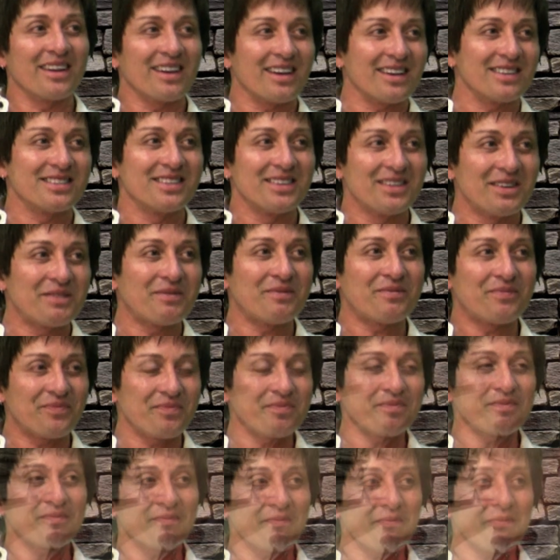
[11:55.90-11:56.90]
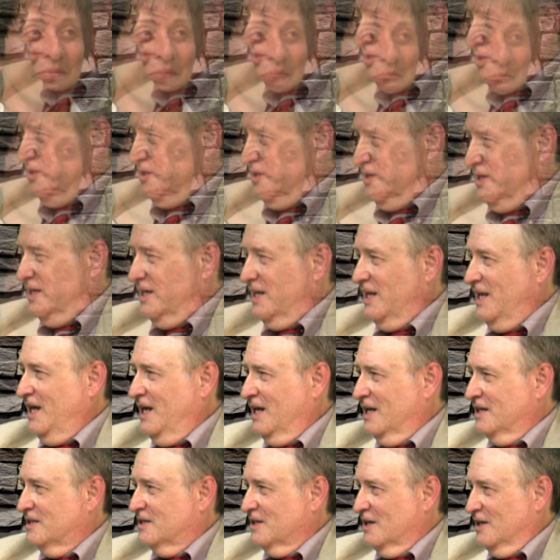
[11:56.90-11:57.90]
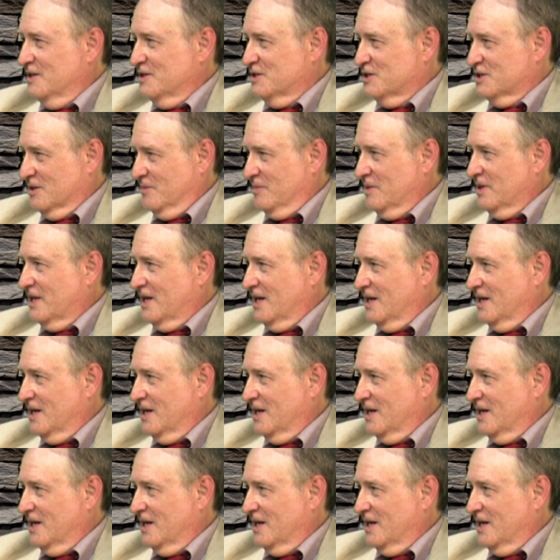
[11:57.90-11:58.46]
Well, you mentioned Dan DeLuca, and he had done some of